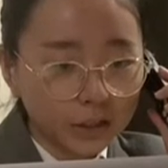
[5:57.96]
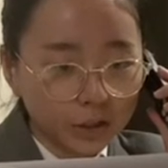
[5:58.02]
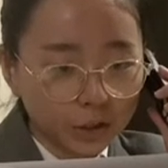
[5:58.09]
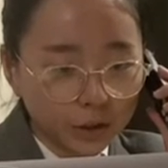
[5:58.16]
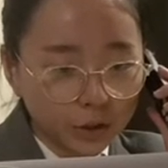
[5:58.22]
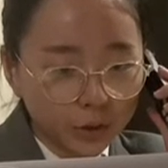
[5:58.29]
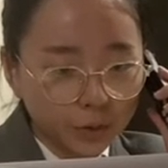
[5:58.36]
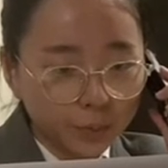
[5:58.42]
The
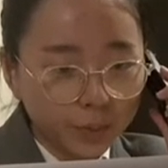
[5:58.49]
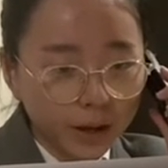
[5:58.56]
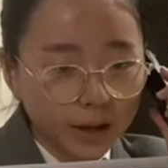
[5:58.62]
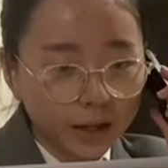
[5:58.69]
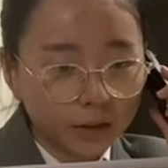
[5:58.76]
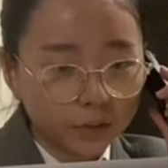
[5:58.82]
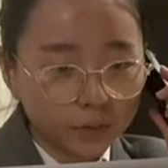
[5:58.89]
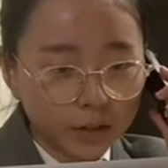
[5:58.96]
room
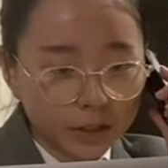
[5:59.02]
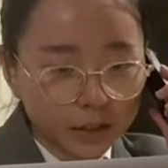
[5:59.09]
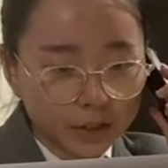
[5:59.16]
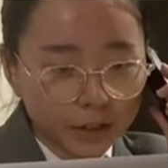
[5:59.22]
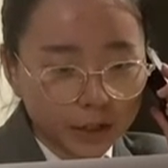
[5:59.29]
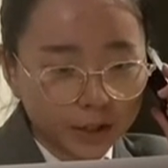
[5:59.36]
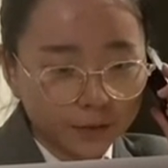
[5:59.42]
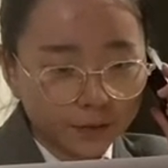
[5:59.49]
had
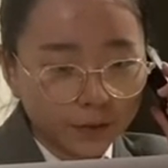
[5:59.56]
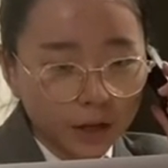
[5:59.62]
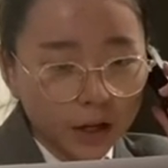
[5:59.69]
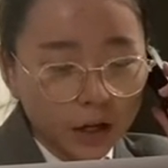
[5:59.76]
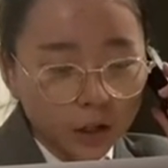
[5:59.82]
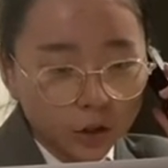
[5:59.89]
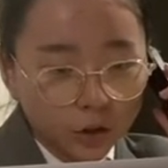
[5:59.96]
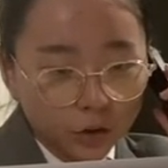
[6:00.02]
reserved
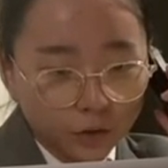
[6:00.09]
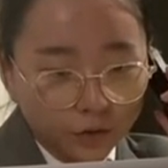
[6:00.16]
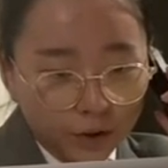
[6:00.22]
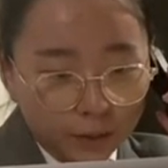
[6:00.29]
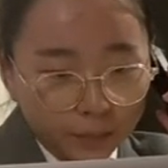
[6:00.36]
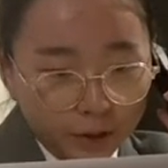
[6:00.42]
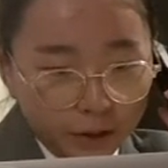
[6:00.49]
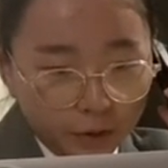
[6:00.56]
two
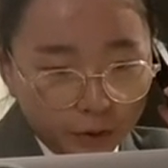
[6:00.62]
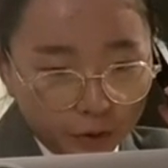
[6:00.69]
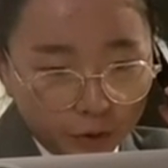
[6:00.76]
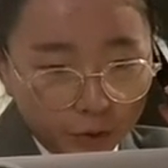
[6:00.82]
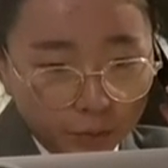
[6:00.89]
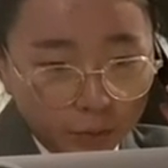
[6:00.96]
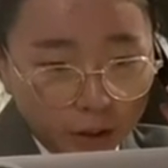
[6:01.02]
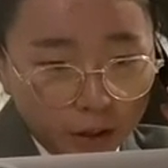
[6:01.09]
family
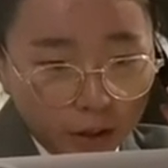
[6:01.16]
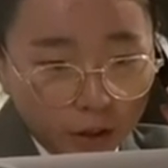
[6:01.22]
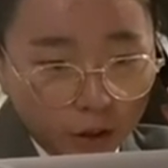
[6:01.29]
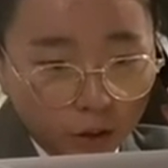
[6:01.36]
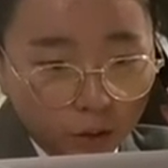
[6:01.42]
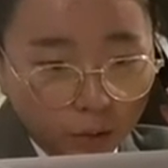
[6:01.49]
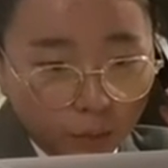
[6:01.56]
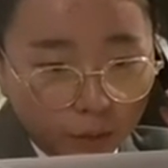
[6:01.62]
room
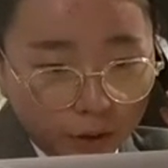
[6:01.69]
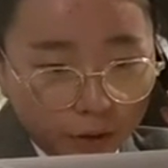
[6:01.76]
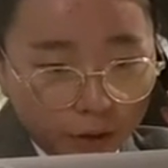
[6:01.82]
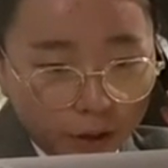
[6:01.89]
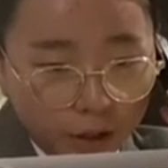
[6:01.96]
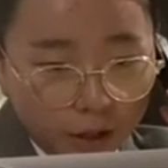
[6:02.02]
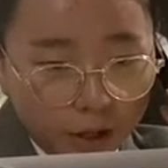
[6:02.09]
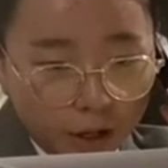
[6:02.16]

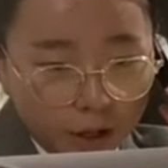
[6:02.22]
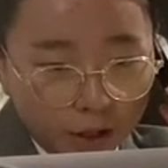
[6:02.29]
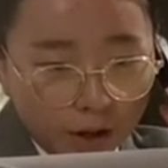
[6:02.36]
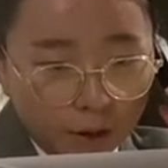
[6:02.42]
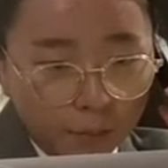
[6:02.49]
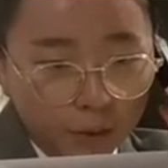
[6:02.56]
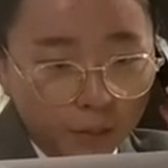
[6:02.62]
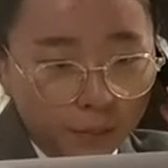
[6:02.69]
within a
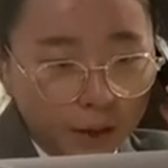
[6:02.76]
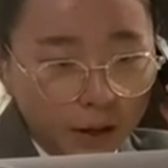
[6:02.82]
double